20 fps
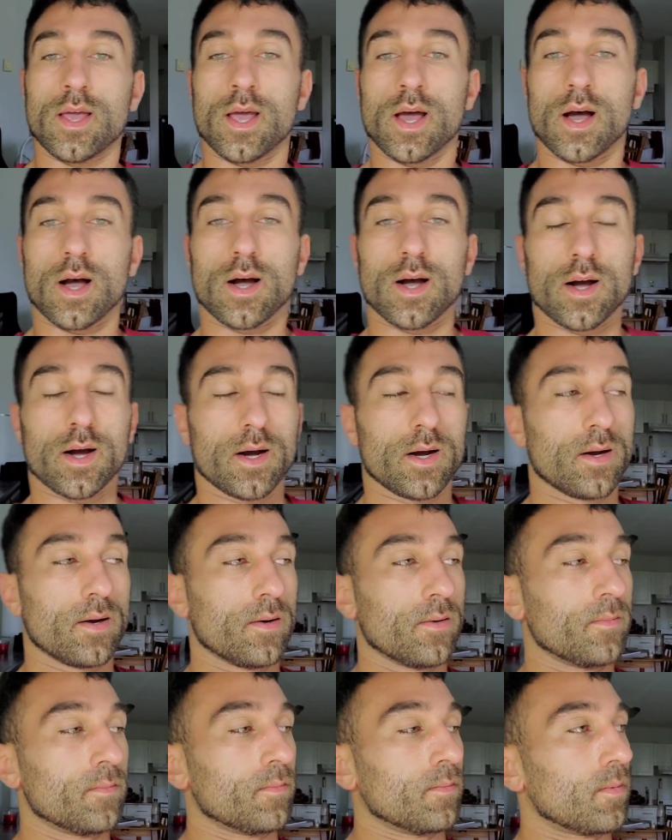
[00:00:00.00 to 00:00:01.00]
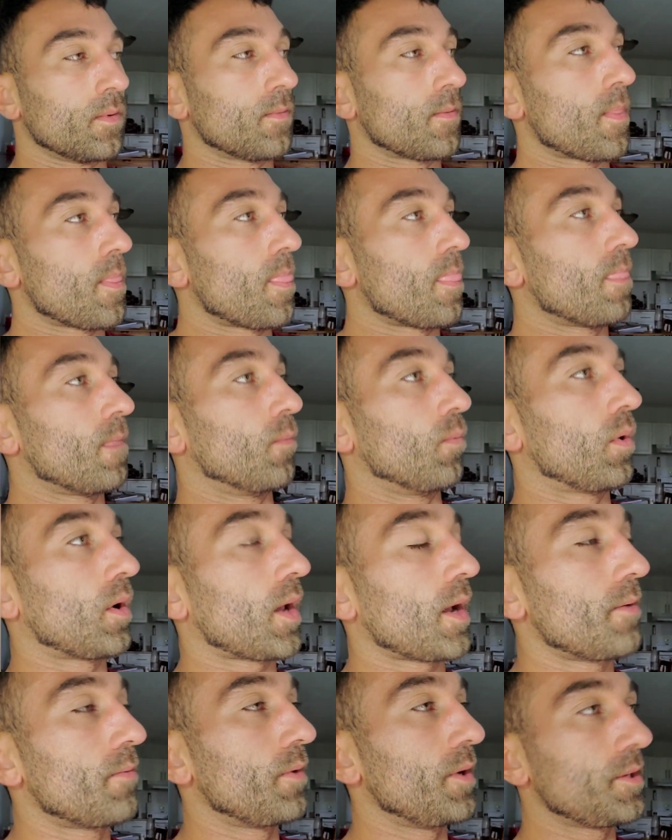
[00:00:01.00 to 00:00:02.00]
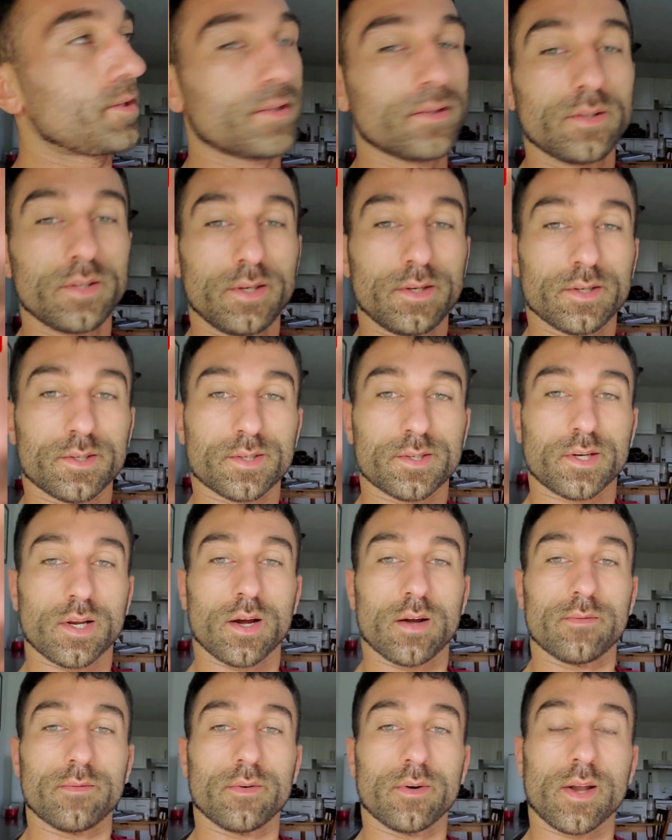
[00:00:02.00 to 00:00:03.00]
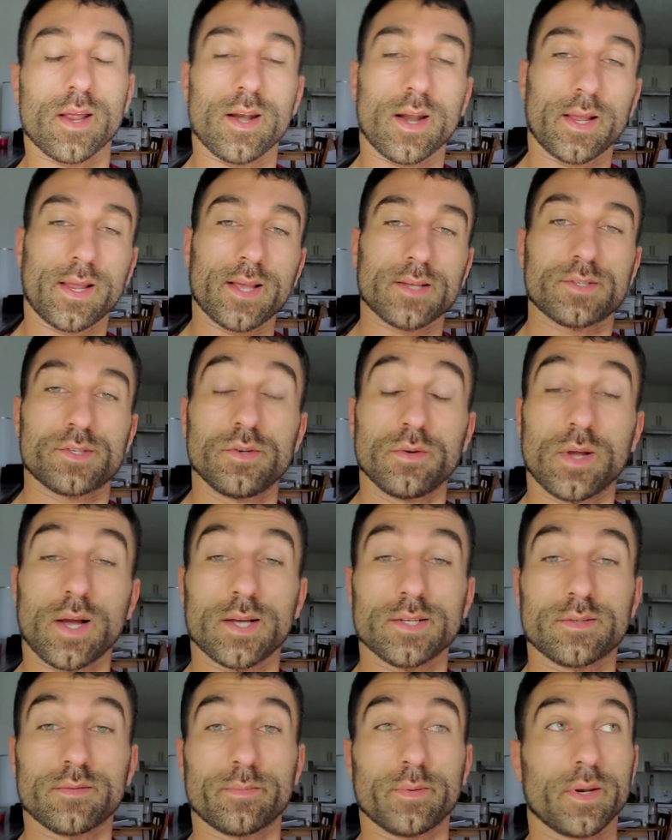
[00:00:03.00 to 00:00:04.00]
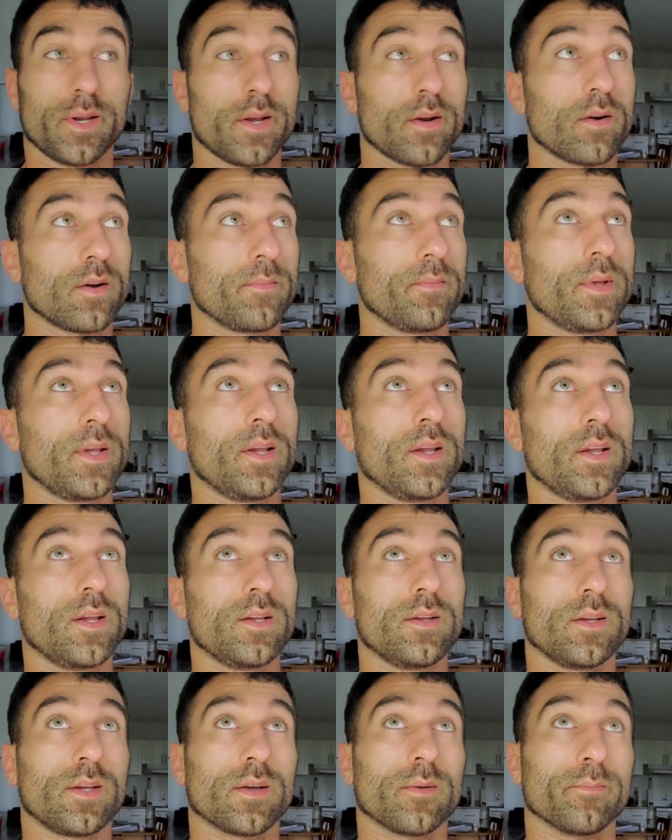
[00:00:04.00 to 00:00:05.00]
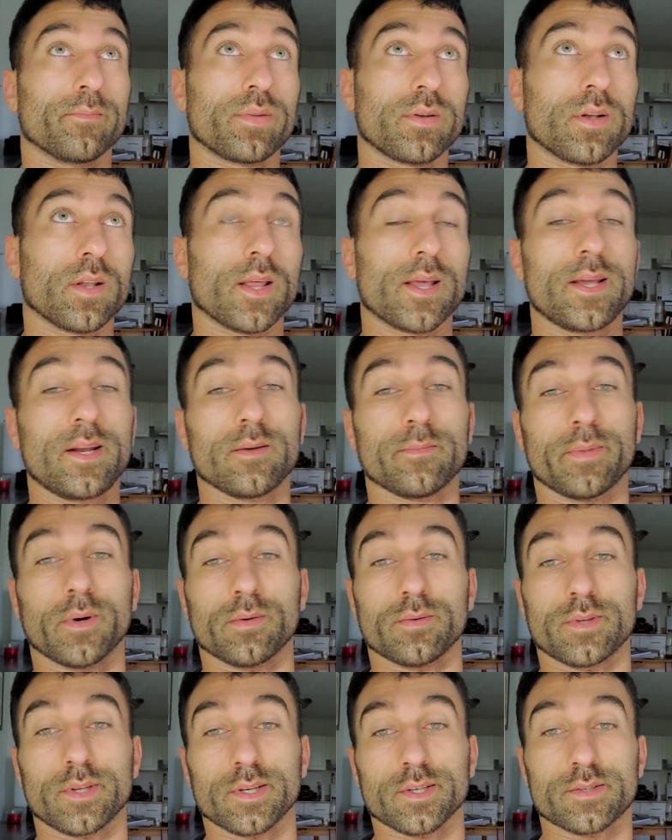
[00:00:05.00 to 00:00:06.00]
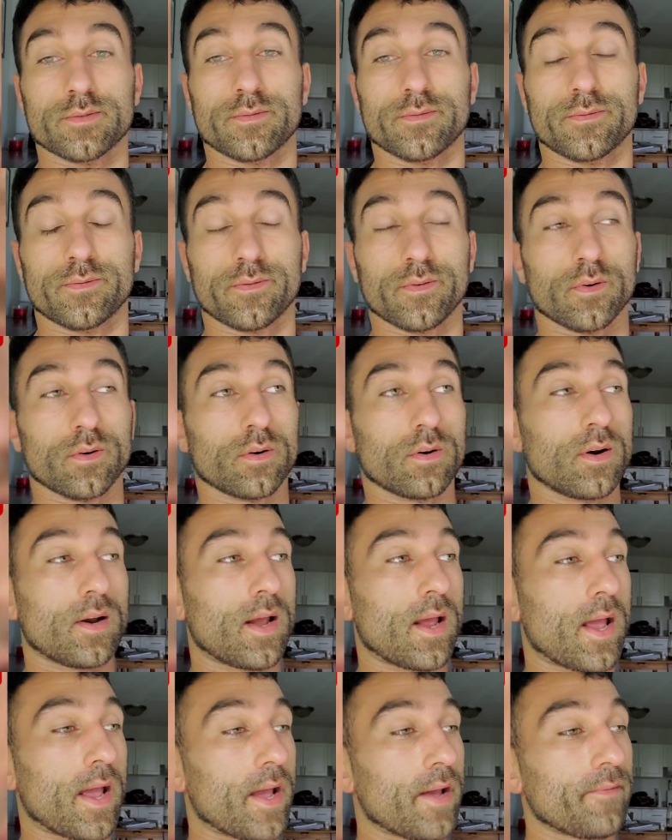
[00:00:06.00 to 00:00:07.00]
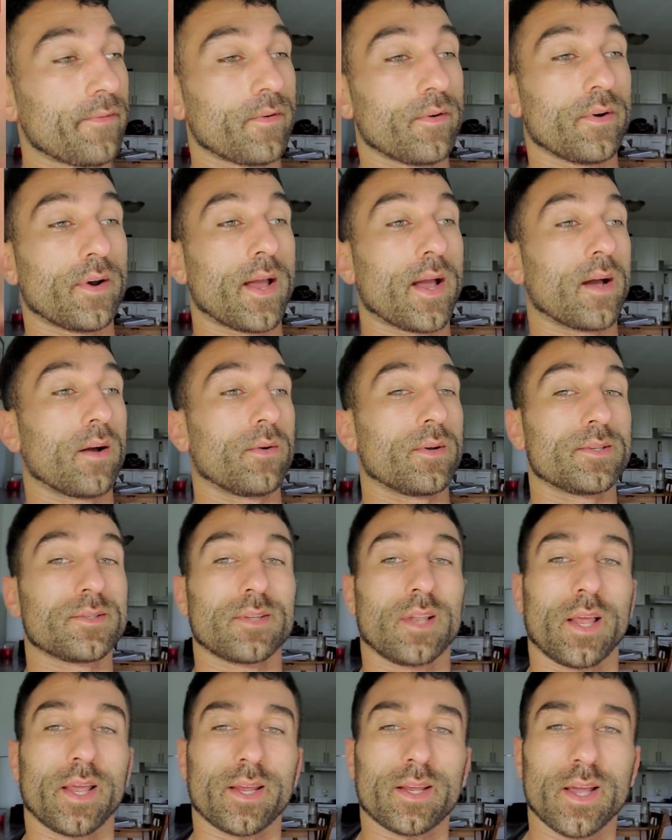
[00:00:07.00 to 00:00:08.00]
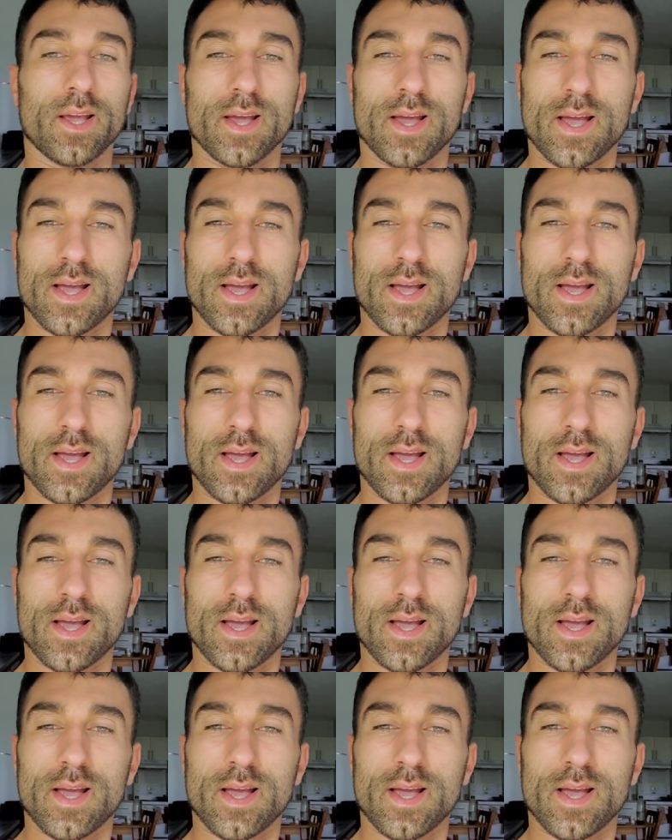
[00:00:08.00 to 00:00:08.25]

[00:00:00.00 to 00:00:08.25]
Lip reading: Um, what I recently discovered, and I guess you guys have been hearing me complain about this forever now, is like